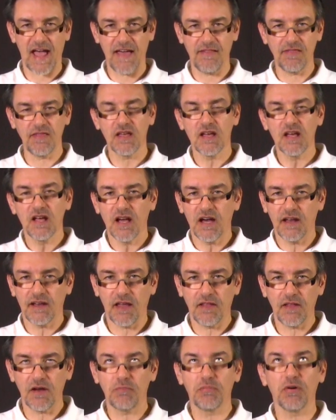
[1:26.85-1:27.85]
And
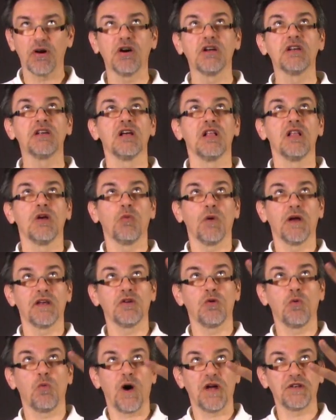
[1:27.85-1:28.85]
another point, when
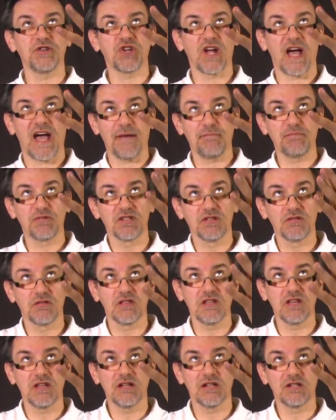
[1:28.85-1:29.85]
you watch up to
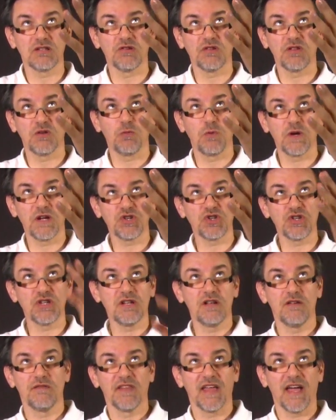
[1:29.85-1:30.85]
the
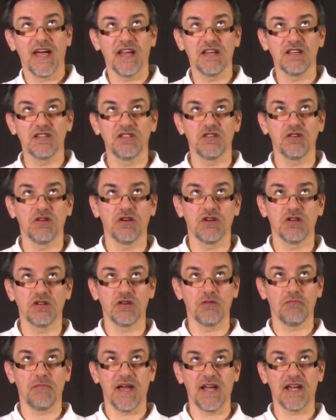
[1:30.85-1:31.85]
vision and
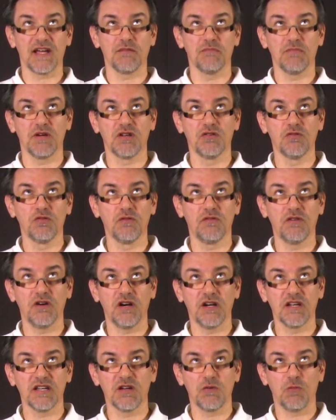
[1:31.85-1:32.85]
you make a
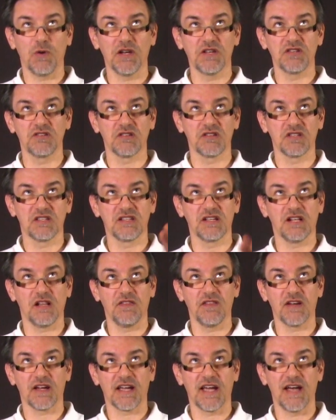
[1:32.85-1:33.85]
maneuver and you want to
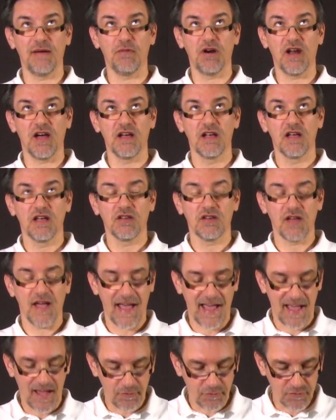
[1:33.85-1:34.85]
tilt the camera, you
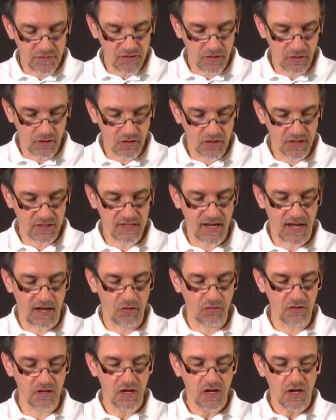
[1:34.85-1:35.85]
have to look
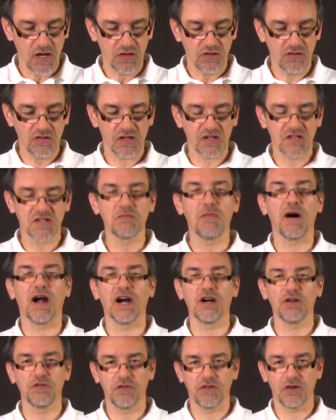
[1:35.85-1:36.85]
down to your
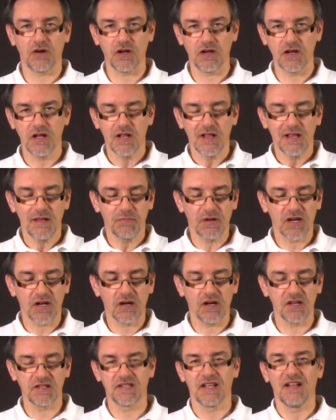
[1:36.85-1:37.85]
smartphone,
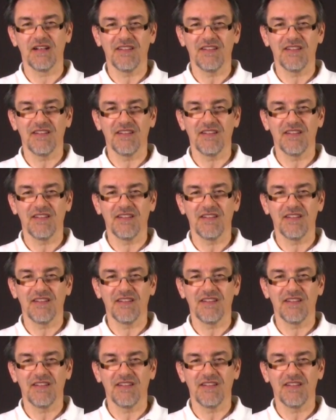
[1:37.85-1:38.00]
because